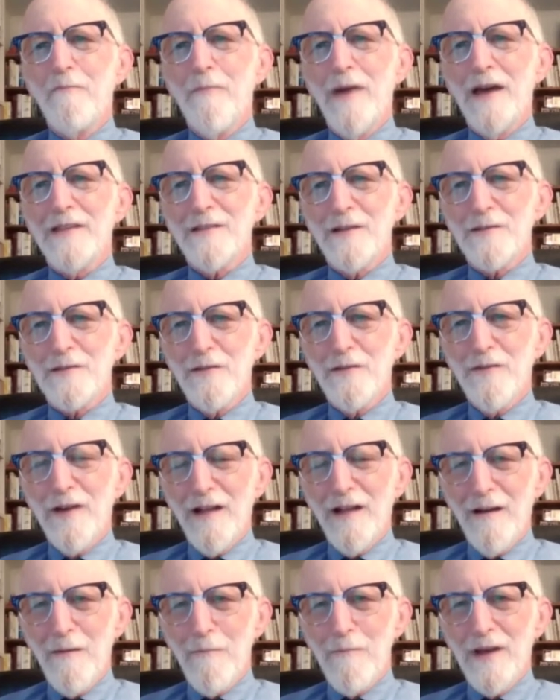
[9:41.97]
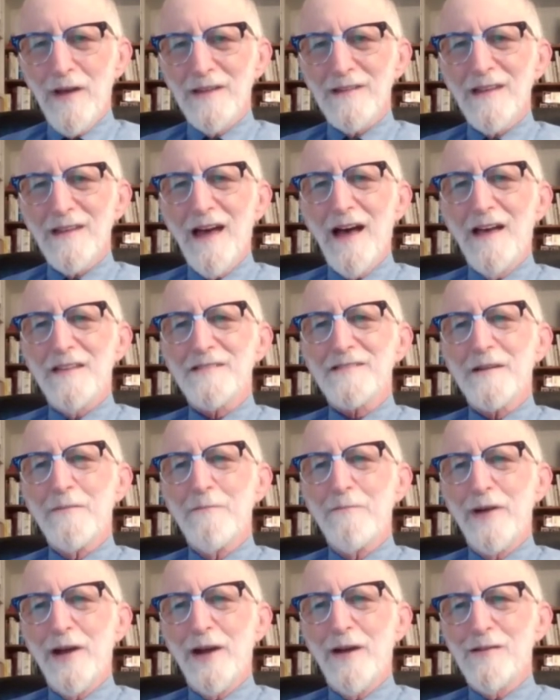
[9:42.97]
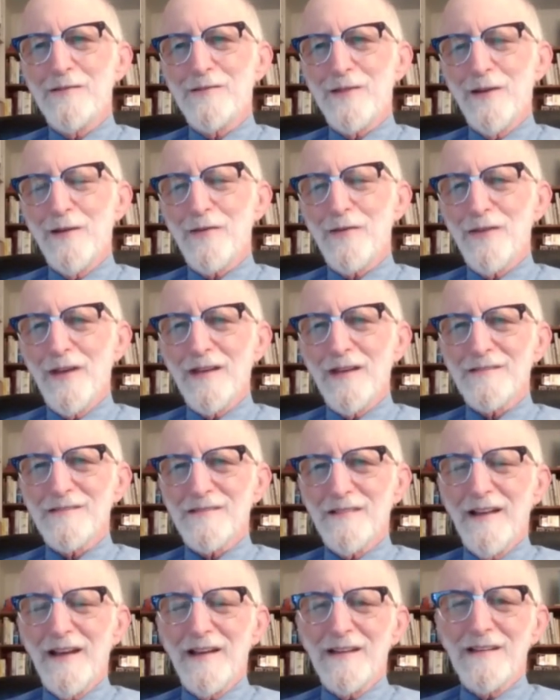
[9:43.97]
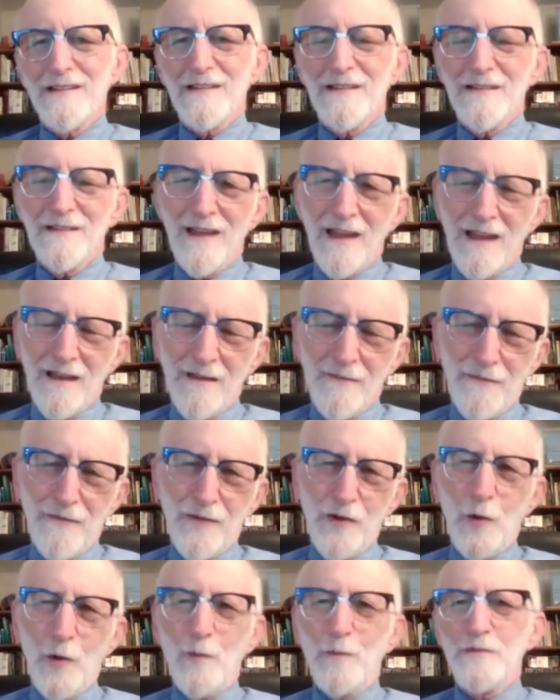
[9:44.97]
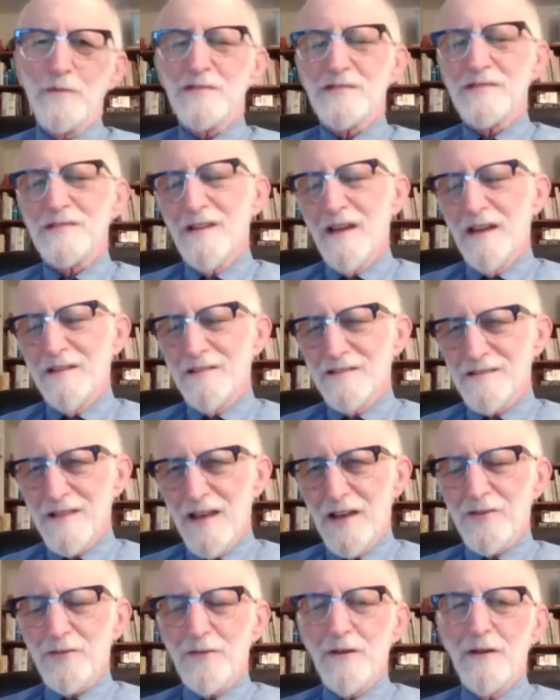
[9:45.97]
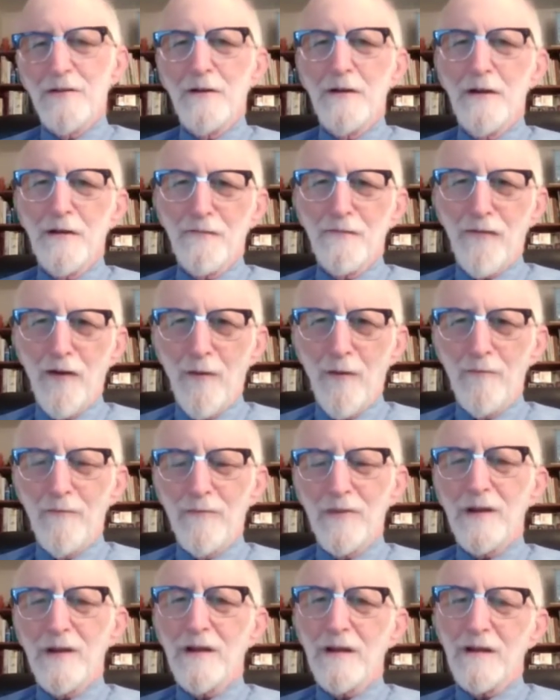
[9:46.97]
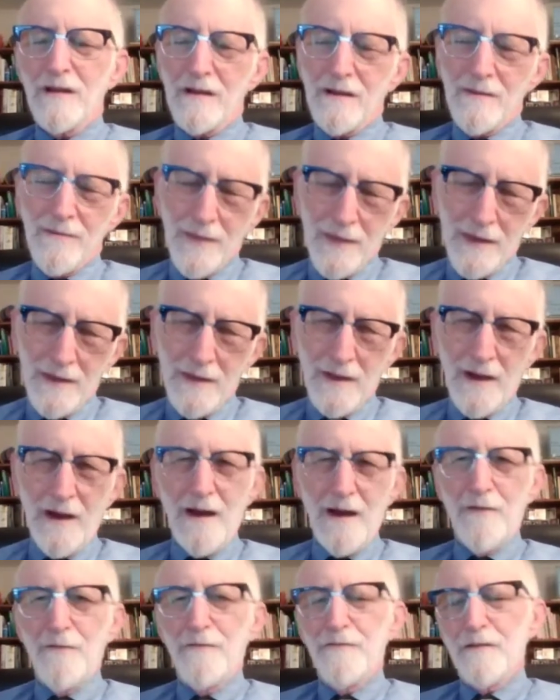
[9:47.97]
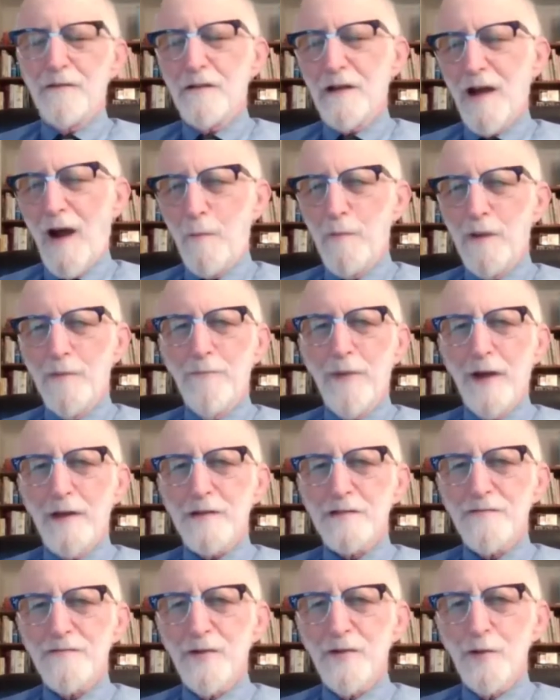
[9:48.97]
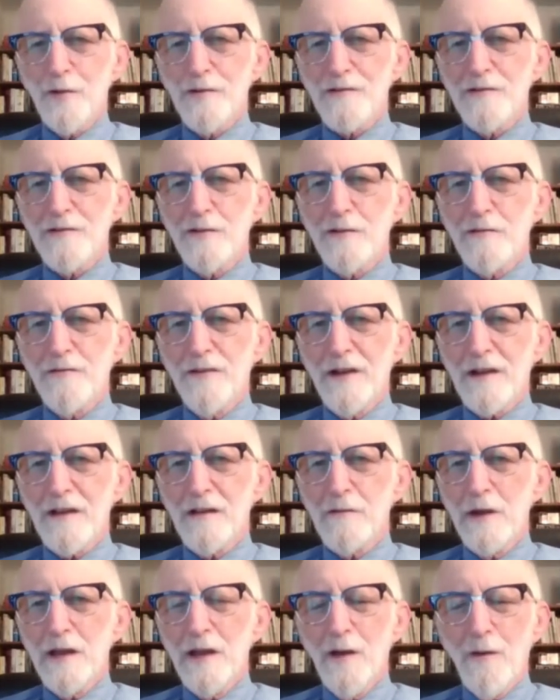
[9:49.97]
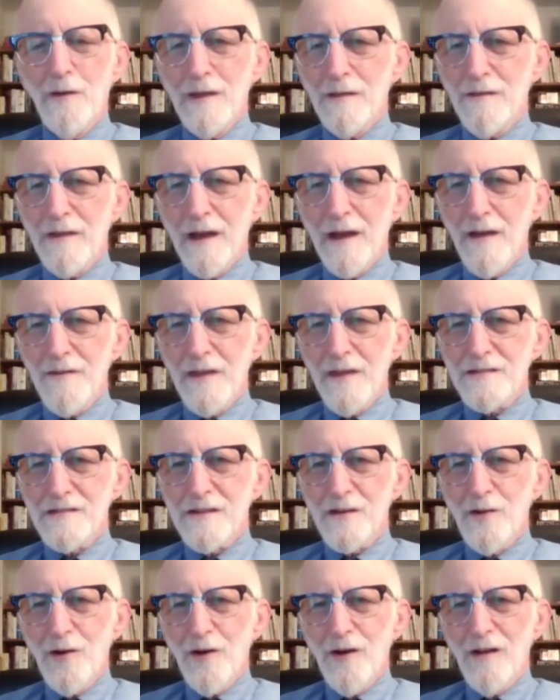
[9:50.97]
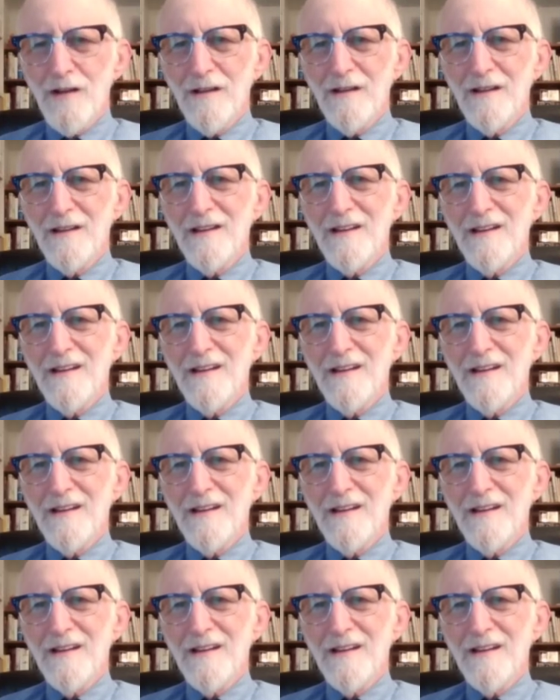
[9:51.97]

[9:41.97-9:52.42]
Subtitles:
mental development as compared to things like fumes, etc., from carbon-based fuels? Ludovica, do we know anything on this at all?